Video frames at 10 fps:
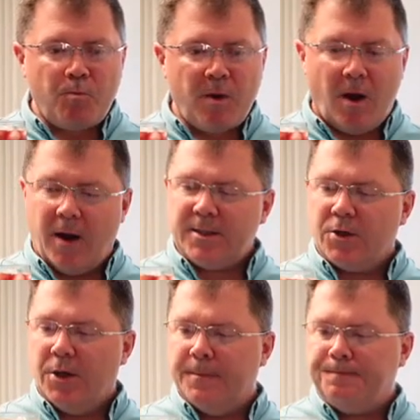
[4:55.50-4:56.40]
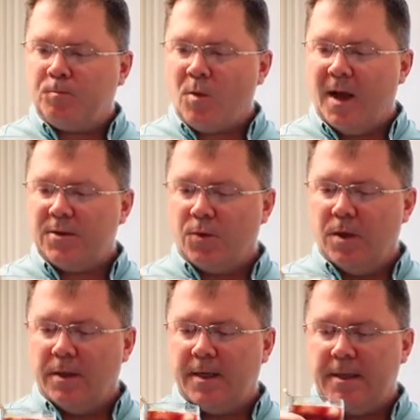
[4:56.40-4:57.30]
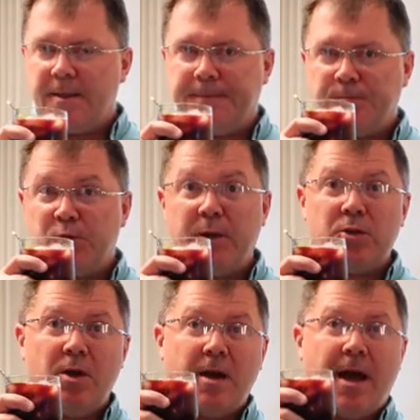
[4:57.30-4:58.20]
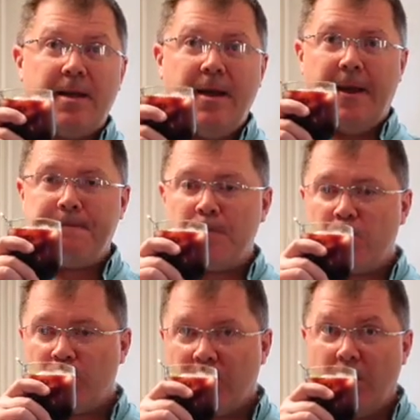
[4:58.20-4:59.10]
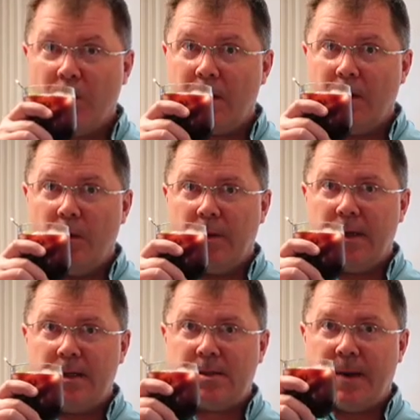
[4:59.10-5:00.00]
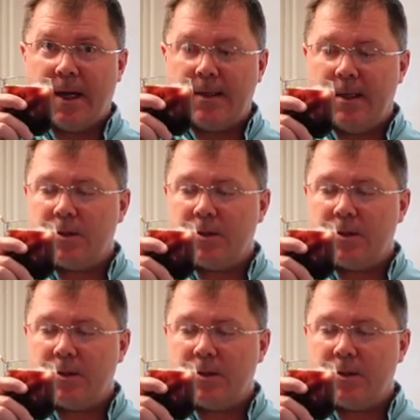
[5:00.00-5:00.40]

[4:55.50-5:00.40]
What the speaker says: Oh, that's good. That's really tasty, especially on a hot day. And we're hopefully get some hot days